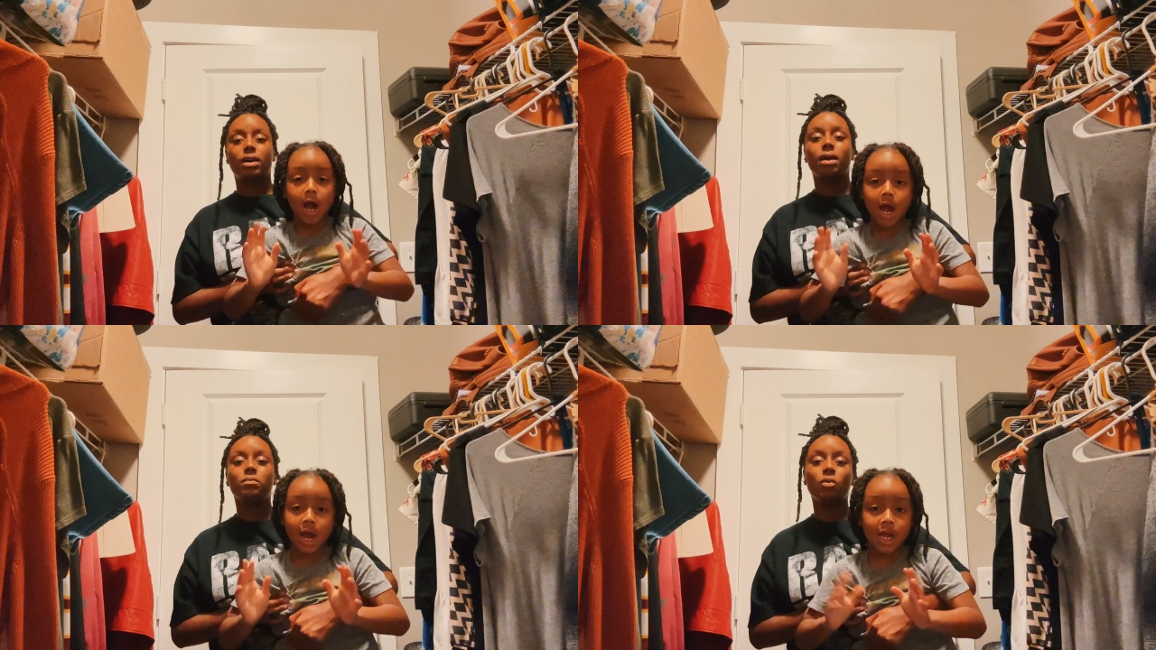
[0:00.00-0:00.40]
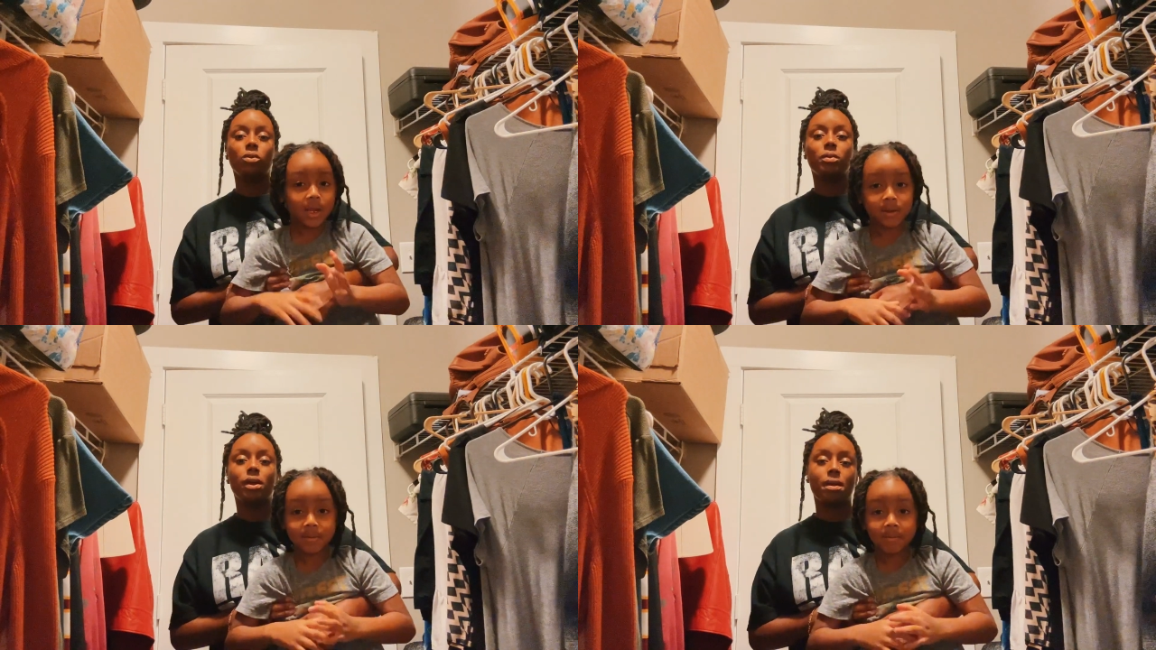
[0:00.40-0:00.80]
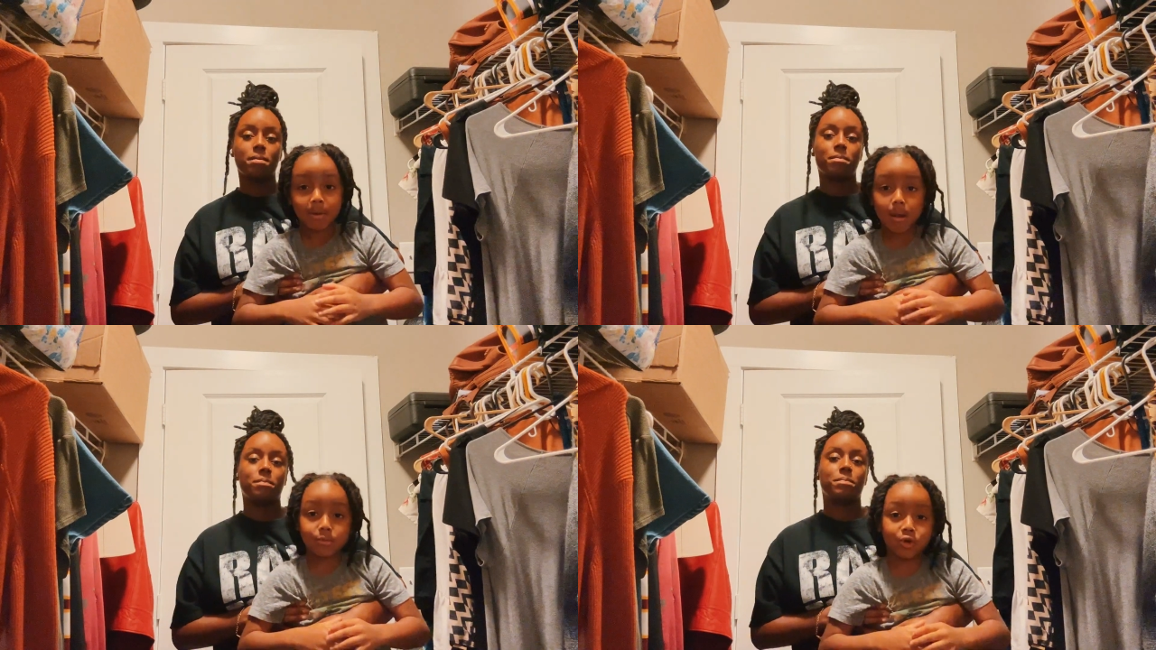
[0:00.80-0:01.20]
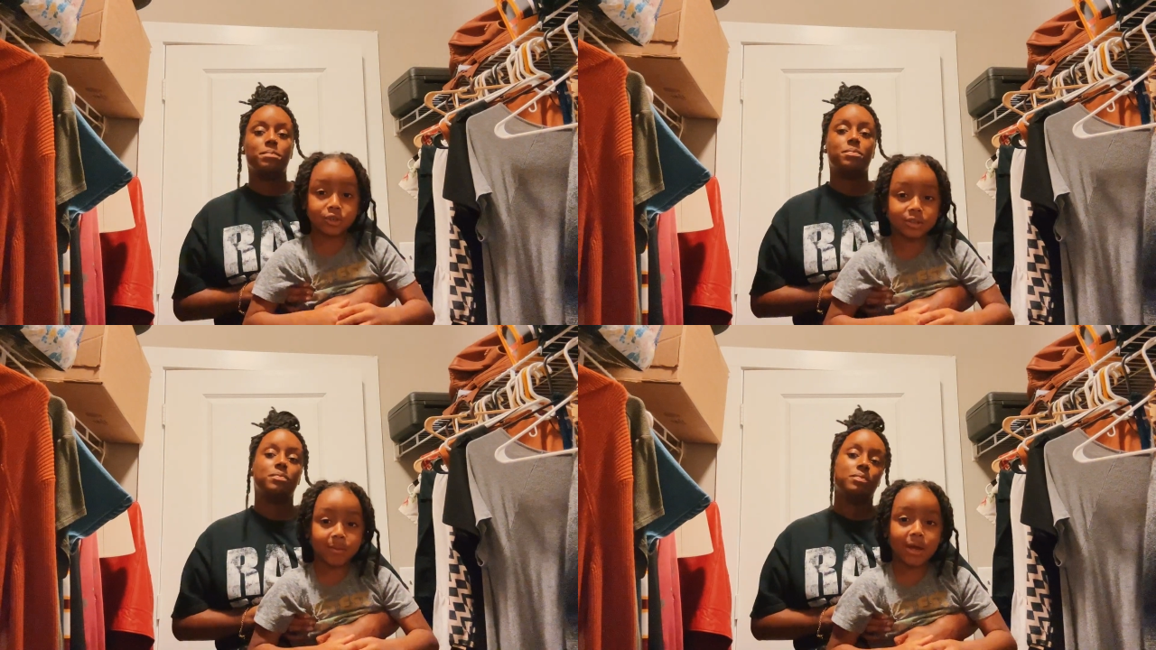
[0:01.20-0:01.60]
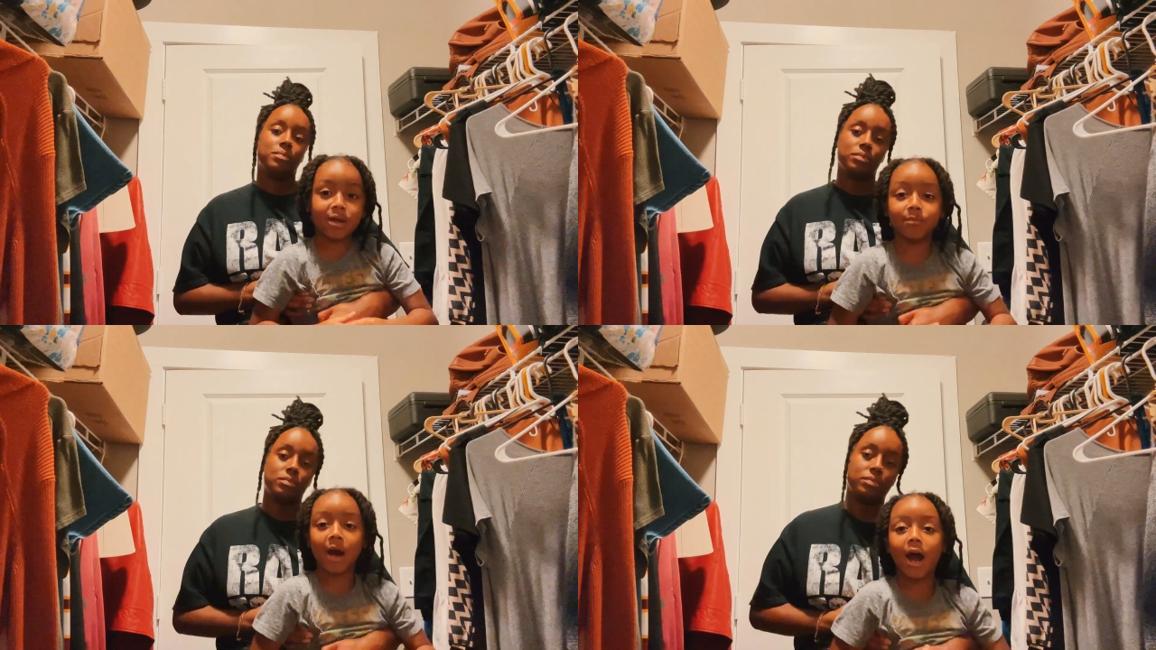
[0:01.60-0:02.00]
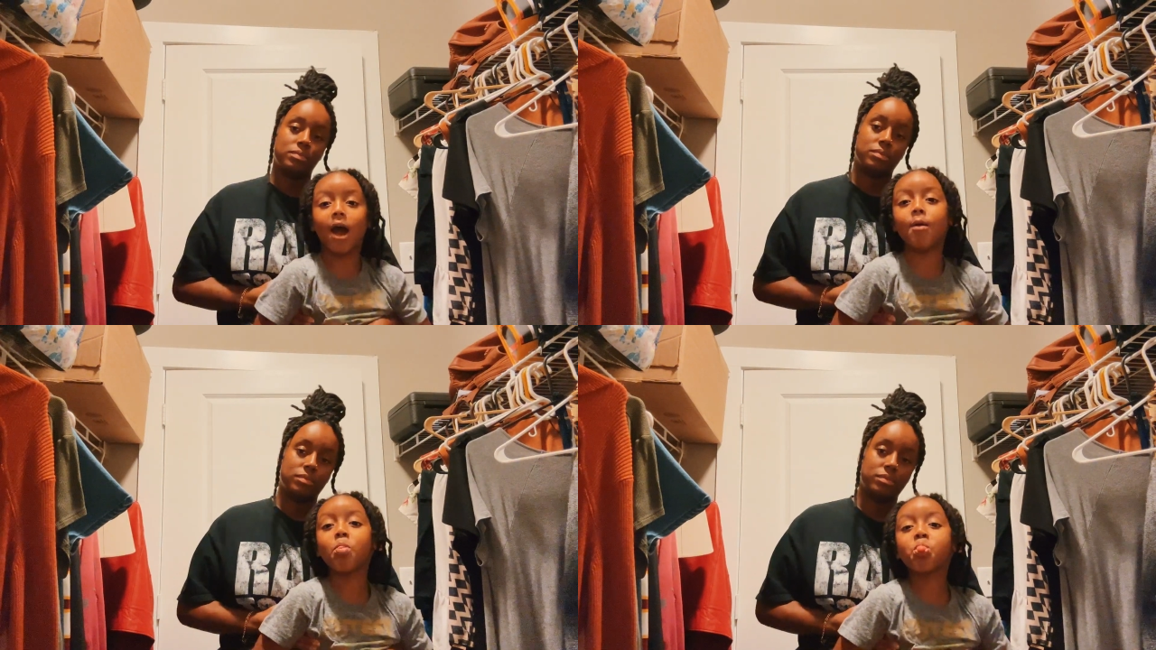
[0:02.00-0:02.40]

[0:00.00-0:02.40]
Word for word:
Speaker 1: I'm going to bed. I'm going to bed. Bye.